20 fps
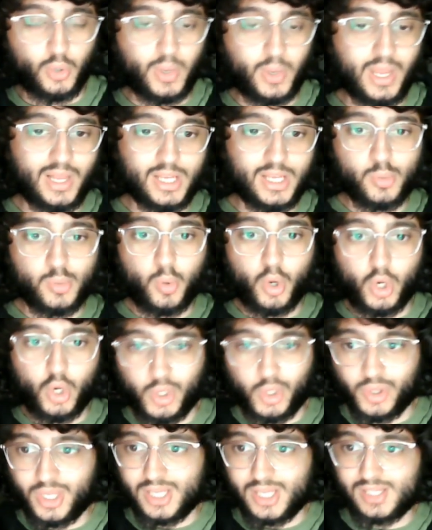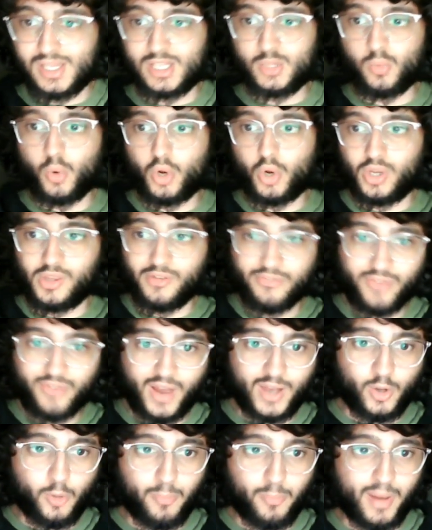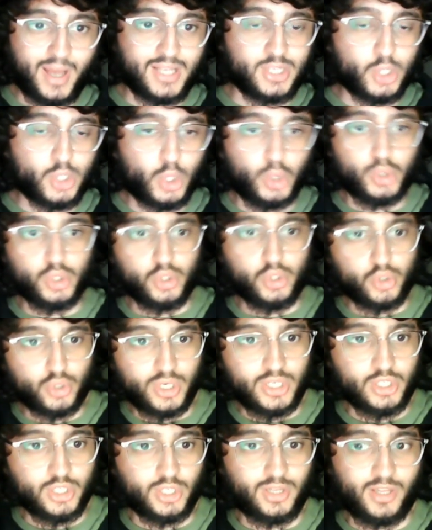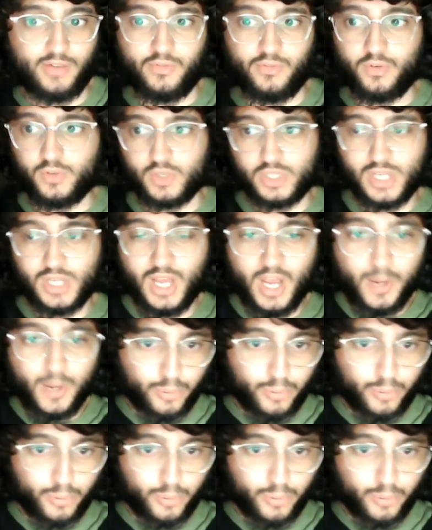Okay, let's work on this. Let's work on the final pass, concentration levels,